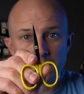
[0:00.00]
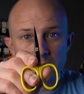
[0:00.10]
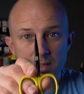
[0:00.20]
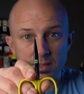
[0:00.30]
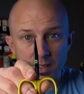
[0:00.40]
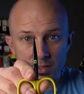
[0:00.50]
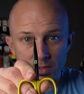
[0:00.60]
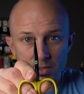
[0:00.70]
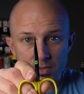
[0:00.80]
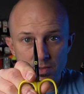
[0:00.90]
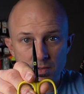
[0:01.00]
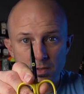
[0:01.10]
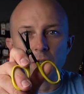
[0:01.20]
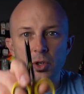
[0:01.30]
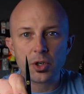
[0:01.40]
Scissors.
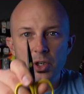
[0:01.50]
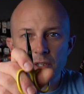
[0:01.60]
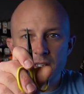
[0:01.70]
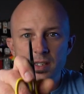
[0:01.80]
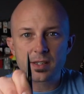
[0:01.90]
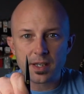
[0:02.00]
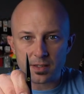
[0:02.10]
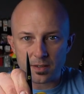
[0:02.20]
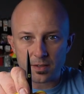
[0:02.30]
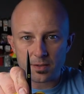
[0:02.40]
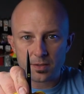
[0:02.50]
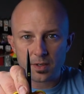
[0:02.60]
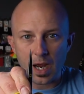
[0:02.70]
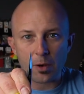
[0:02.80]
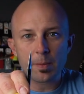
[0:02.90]
Good
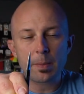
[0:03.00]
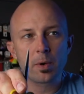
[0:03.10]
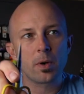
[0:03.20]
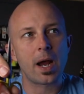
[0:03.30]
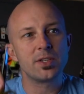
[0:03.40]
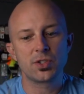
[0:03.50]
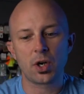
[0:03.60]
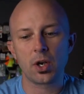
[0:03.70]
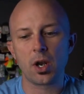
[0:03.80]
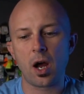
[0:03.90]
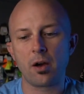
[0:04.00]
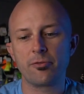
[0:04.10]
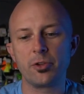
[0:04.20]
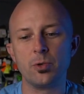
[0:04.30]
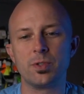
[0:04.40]
scissors. I remember I started
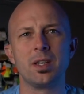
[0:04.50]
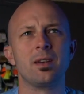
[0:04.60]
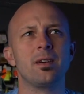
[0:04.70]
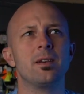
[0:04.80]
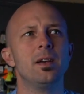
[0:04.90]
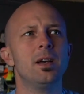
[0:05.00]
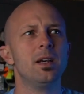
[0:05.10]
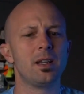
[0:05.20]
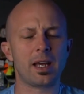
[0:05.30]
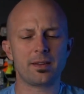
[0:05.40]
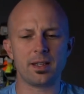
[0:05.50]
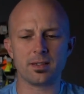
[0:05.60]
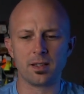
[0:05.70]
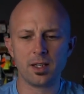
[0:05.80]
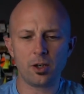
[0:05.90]
off using like
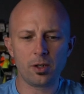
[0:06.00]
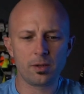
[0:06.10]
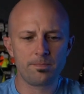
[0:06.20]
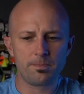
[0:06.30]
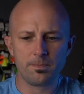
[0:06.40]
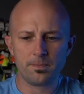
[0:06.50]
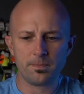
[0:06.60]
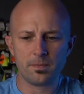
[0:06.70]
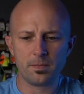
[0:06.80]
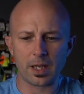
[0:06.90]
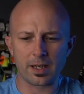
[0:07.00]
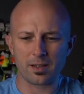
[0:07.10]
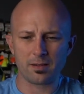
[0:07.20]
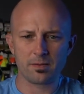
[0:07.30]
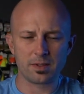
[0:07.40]
these little
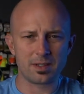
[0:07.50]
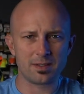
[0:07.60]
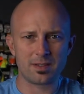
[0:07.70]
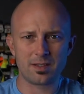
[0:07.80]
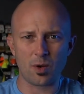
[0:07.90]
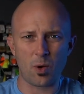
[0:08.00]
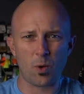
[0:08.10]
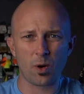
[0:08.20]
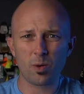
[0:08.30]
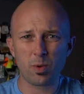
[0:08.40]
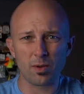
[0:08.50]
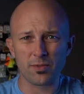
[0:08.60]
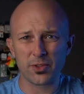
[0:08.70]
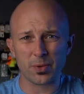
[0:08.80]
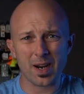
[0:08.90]
like horrible
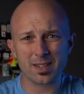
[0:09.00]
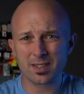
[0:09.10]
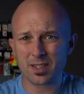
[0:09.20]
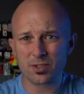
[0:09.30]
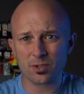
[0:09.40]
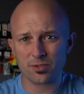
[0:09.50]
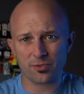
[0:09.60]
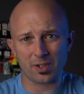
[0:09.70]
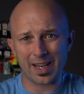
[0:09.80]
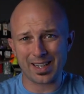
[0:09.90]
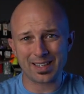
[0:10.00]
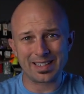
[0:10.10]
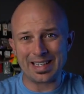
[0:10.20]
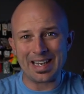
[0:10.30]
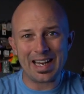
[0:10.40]
thread scissors for like
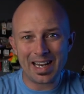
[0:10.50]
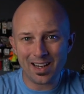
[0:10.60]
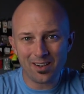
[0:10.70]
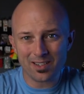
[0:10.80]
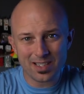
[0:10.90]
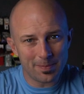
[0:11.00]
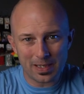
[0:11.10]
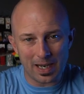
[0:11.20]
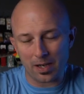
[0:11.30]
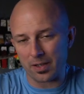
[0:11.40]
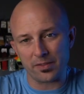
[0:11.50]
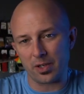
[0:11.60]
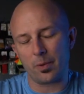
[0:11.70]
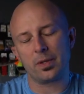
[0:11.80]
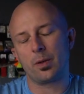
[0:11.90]
knitting or something. I don't even
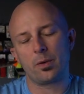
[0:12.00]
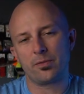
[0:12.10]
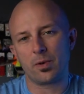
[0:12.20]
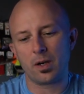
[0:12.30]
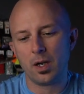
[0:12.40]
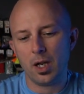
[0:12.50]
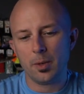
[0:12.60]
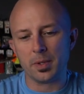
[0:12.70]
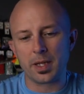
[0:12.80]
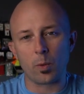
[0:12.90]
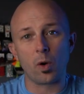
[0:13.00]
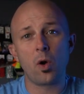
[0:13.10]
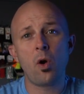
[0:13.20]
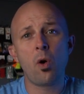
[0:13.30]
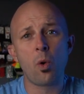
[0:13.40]
know what they were for, but they were
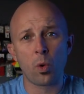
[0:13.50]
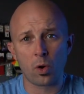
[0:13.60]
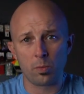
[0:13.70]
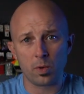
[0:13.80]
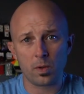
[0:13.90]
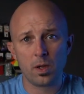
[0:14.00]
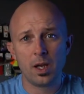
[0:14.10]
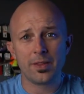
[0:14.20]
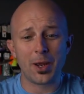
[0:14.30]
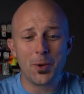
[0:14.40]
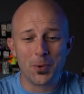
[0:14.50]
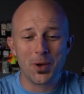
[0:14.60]
horrible. They